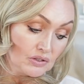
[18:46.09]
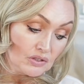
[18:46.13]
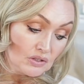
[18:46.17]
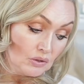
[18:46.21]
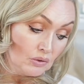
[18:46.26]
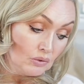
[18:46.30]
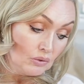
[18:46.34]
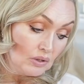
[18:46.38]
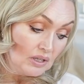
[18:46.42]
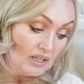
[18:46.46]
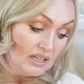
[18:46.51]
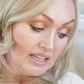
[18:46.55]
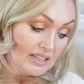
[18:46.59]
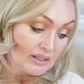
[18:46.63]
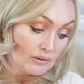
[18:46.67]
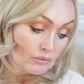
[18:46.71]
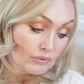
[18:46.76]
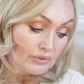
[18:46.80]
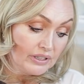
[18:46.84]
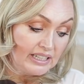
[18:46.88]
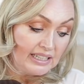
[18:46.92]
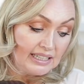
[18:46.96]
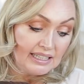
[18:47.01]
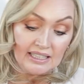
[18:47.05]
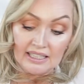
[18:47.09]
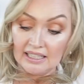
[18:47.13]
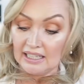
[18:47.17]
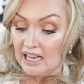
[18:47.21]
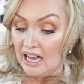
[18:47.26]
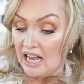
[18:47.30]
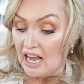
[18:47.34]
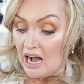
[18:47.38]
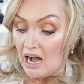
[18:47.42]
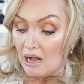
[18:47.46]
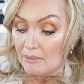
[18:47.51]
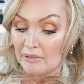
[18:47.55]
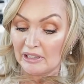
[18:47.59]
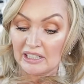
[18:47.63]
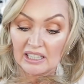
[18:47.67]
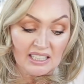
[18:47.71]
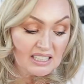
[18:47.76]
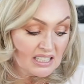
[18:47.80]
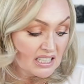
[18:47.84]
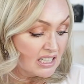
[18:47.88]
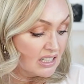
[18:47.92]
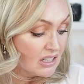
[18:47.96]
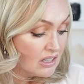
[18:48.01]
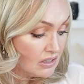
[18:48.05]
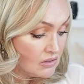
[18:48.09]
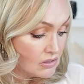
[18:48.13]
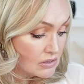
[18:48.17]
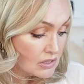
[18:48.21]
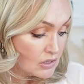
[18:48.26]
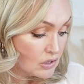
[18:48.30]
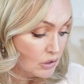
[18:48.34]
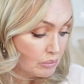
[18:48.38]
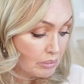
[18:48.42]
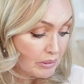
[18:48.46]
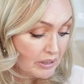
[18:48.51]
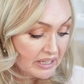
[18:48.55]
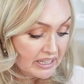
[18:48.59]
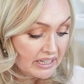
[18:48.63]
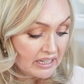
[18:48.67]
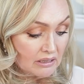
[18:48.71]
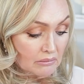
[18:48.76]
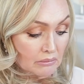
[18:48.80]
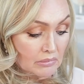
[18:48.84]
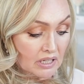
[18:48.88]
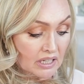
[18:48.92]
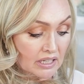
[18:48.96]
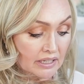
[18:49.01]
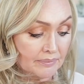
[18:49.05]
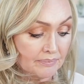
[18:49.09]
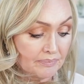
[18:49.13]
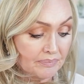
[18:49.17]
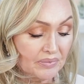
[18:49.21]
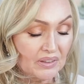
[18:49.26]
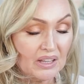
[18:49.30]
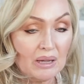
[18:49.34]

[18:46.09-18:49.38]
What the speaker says: So like really, I mean, I did also bring out my